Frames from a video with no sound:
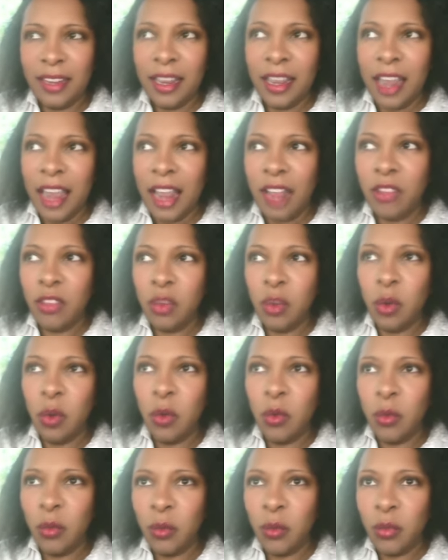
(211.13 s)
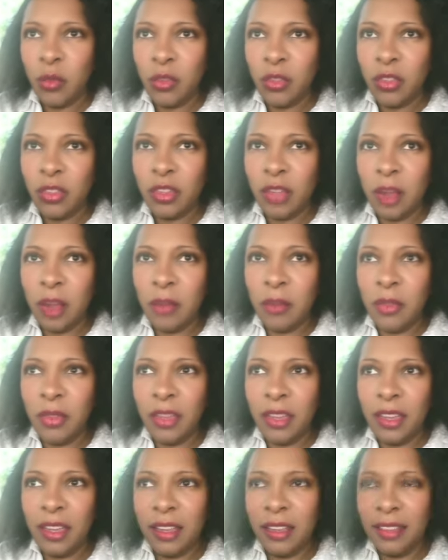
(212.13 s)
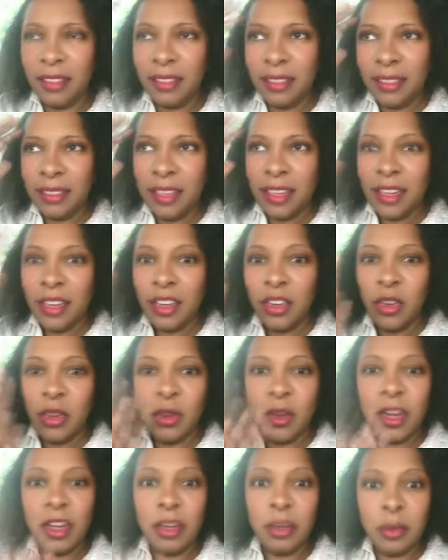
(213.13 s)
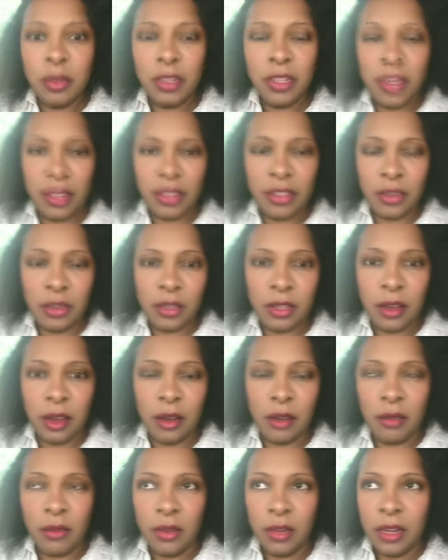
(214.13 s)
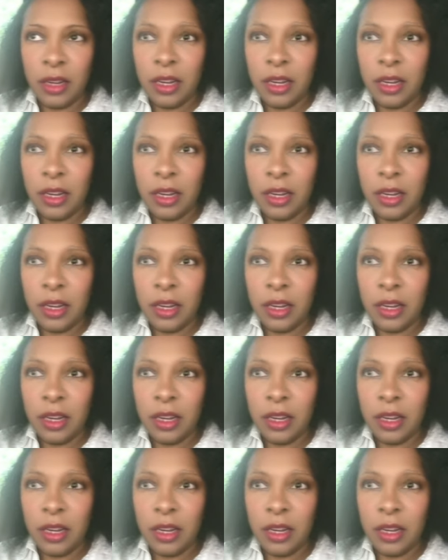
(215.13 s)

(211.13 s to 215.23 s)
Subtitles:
And so something, you need to protect yourself.